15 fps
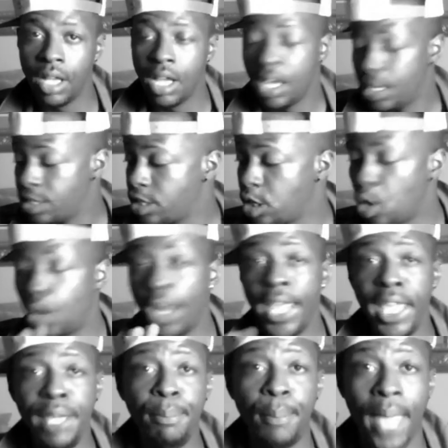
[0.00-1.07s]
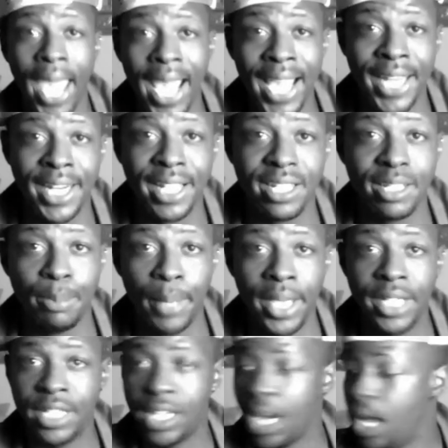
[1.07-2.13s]
So he panics,
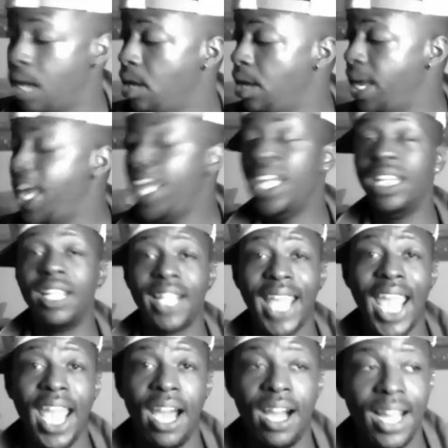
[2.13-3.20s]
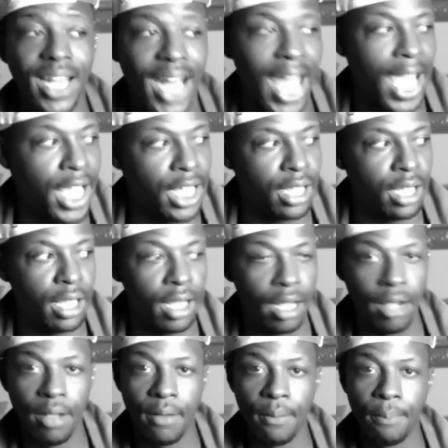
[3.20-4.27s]
bitch. He look at her like,
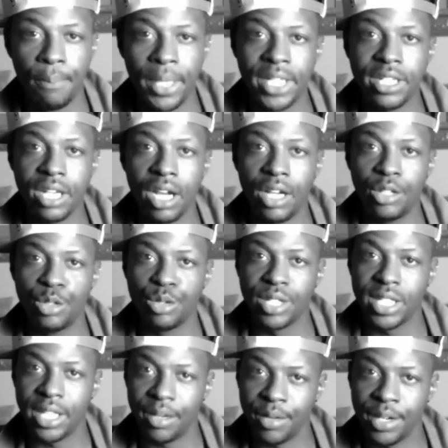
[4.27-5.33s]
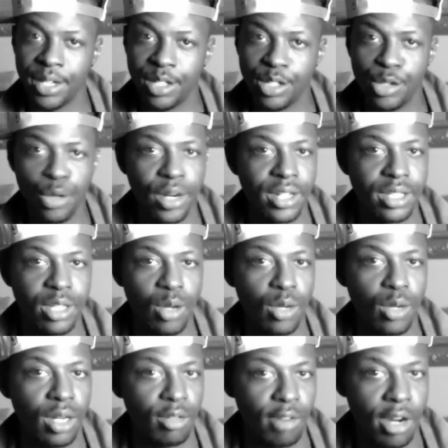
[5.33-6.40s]
bitch, are you serious? You done
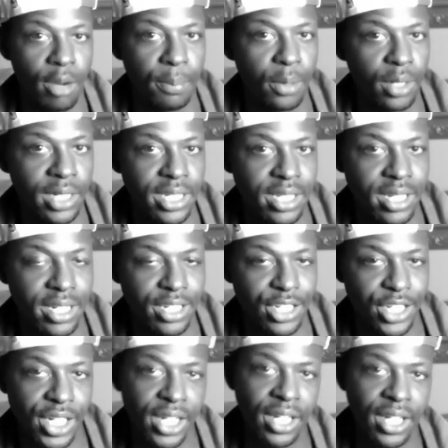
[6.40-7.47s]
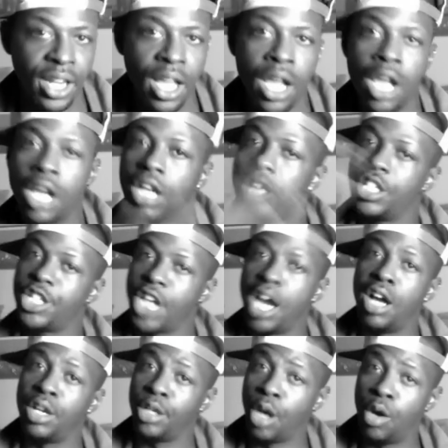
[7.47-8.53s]
told the real police this shit? Because
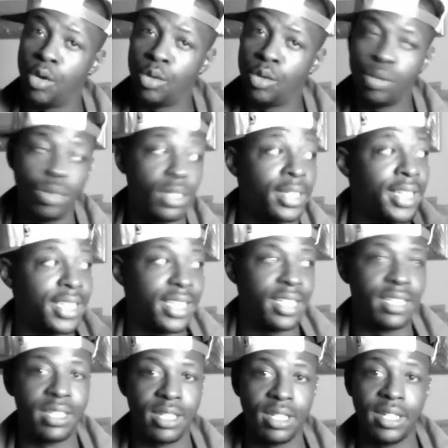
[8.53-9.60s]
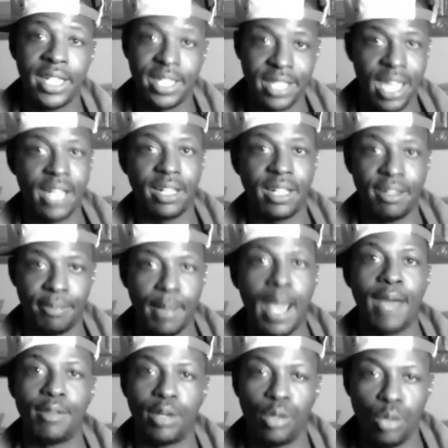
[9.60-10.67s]
y'all know this is Detective
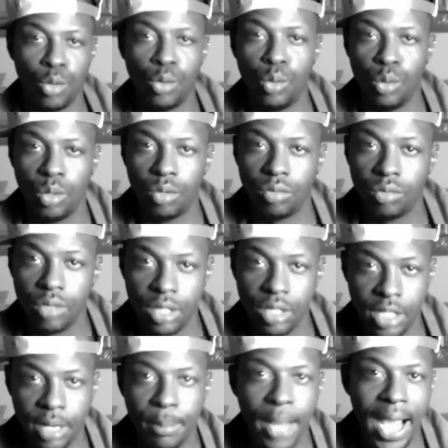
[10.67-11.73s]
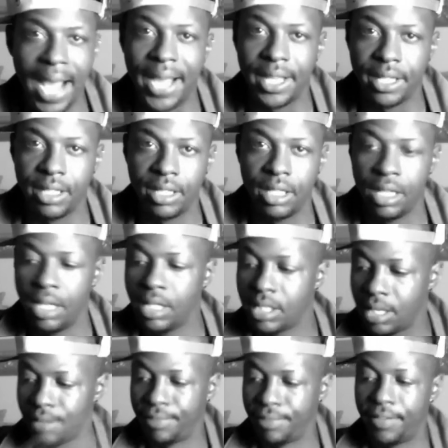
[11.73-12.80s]
Byron who Jim hired
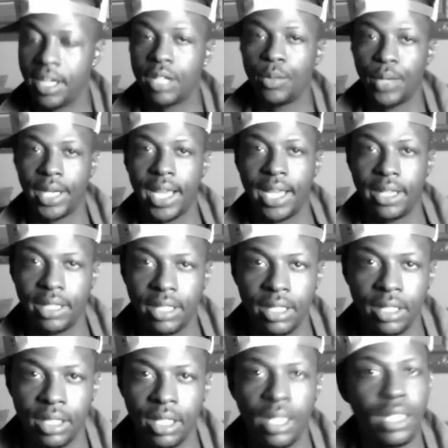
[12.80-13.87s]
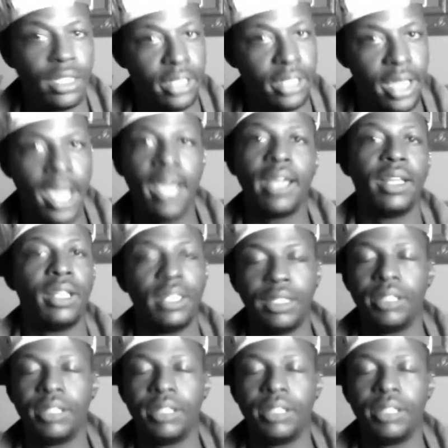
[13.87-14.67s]
to fuck with Hannah. Yeah.